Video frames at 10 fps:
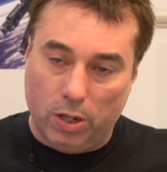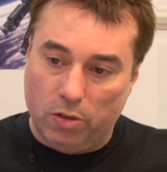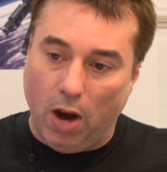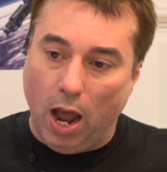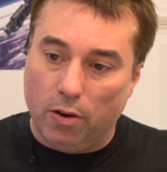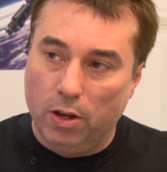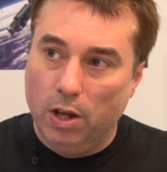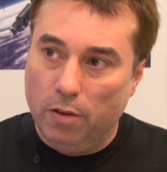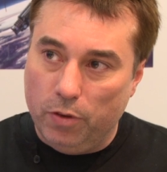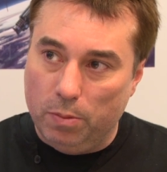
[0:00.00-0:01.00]
ground.
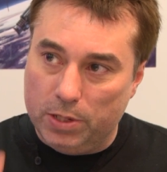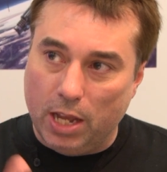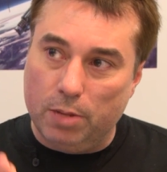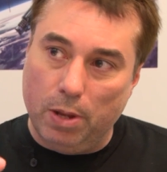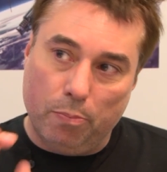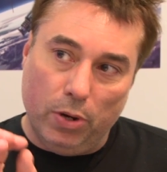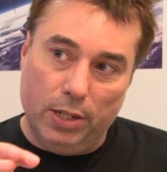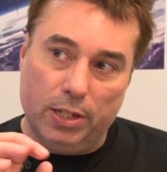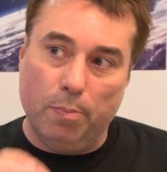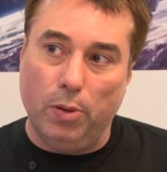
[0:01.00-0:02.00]
Films tend to be a pretty
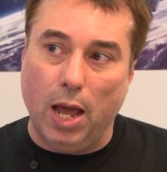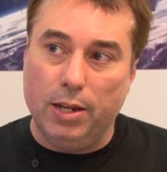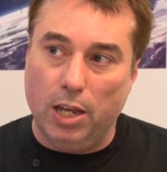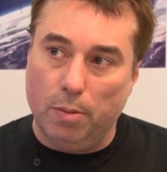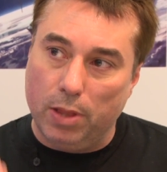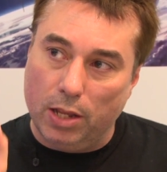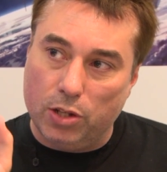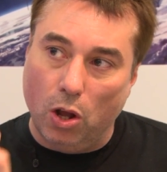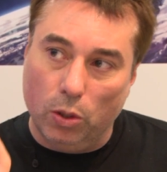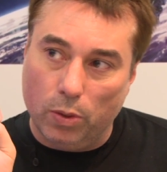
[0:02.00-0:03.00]
simple idea, but they're
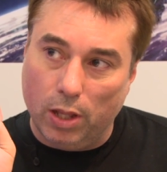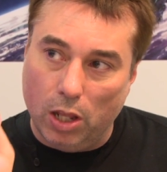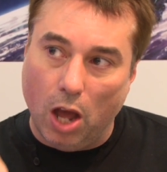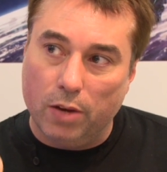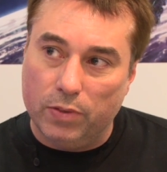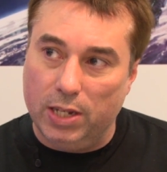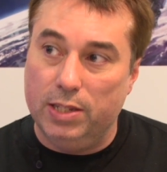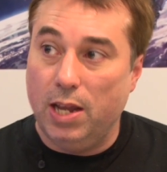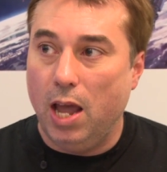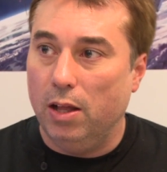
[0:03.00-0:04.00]
told with a lot of
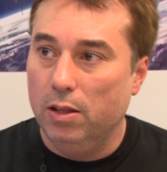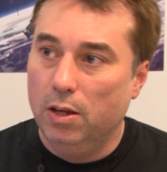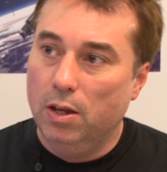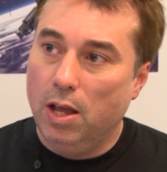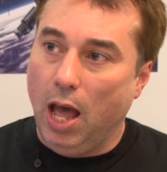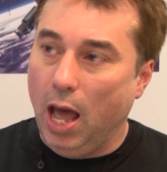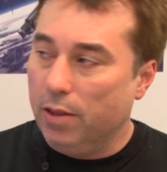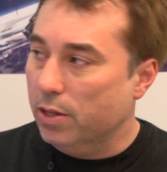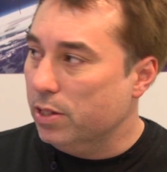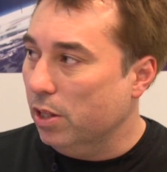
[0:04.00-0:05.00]
detail.
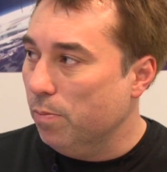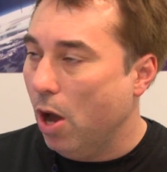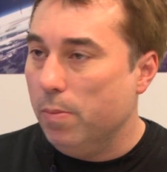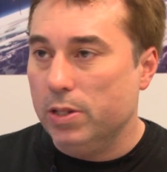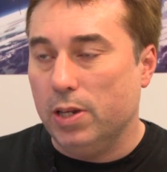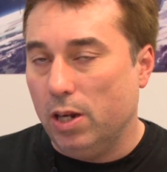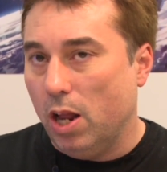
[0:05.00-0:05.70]
And there's little moments, and a